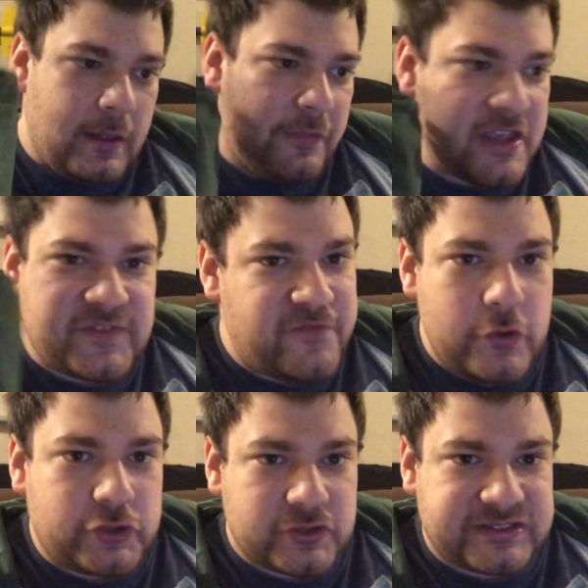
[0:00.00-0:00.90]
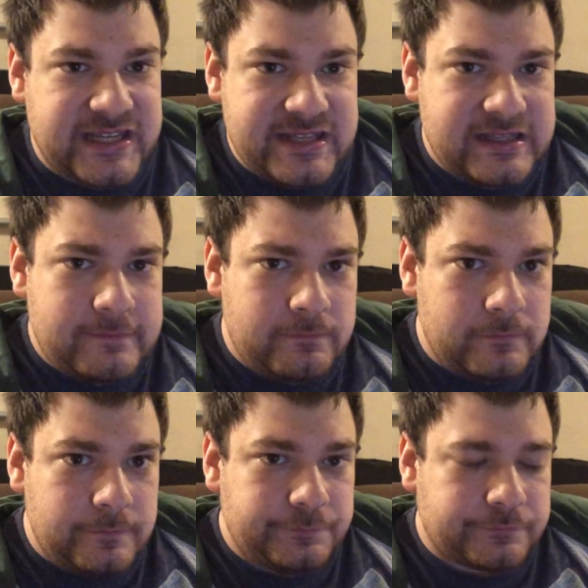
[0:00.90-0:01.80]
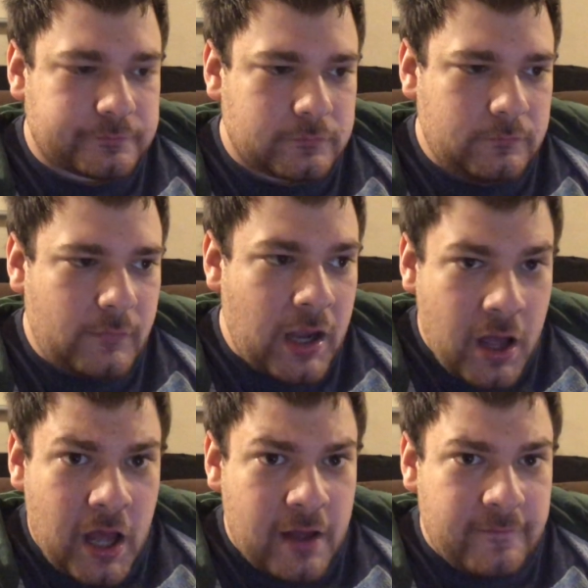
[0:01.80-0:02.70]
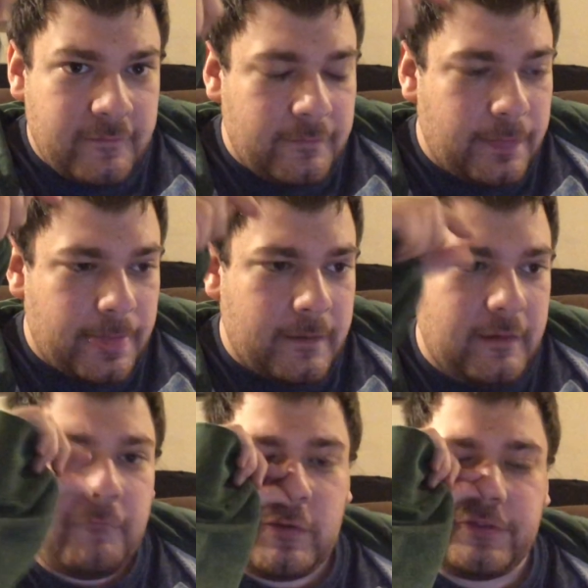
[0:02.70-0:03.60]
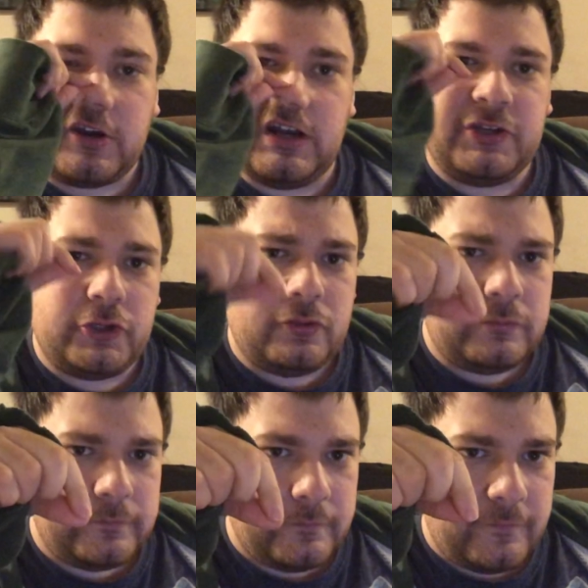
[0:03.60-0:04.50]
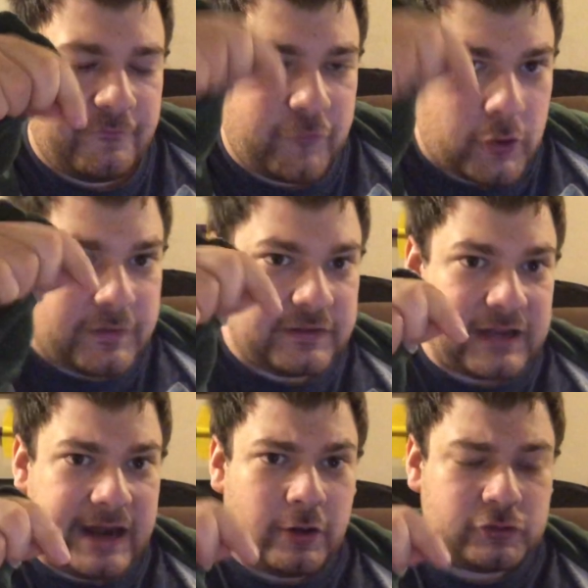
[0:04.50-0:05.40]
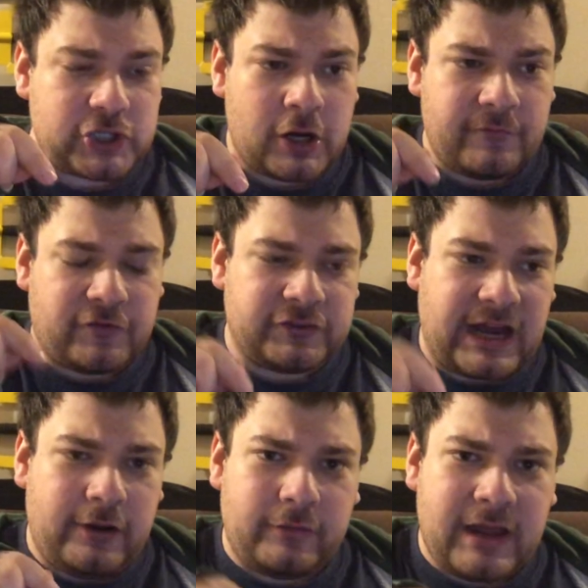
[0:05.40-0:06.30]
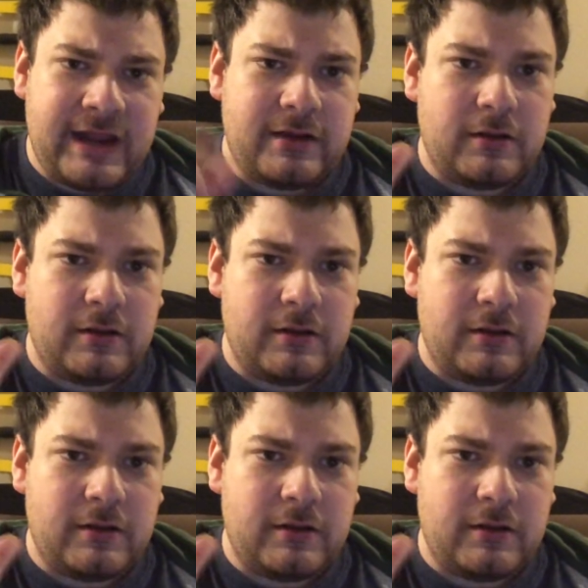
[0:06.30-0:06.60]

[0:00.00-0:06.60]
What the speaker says: future season of what they're gonna do for the Dino chart for Dino Night.